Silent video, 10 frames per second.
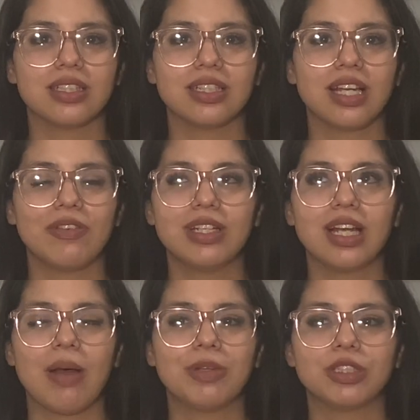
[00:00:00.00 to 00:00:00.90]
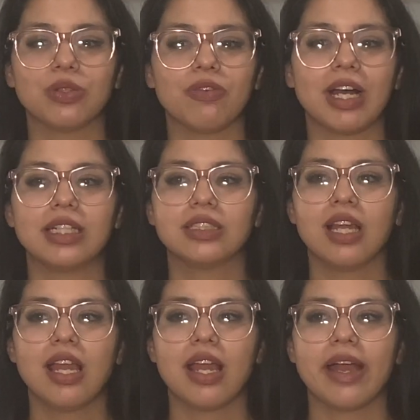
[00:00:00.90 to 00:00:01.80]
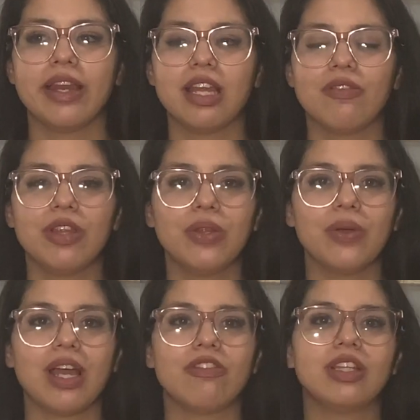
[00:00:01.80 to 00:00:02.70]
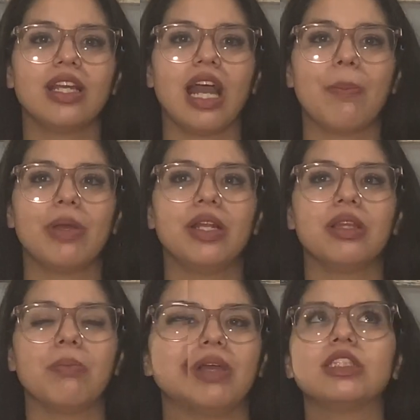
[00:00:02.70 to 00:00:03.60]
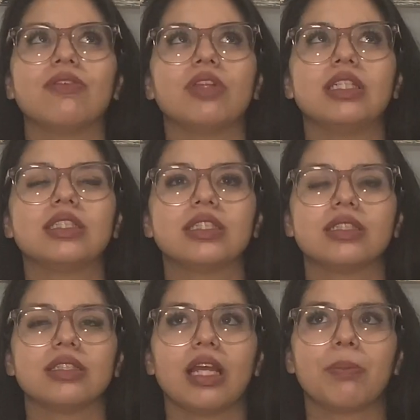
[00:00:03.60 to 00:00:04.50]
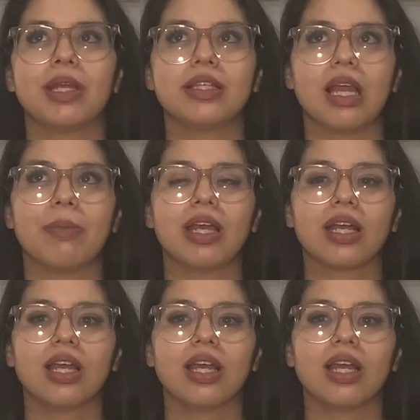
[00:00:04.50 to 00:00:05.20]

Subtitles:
everything happened so fast, and even though everything happened in the midst of this like pandemic,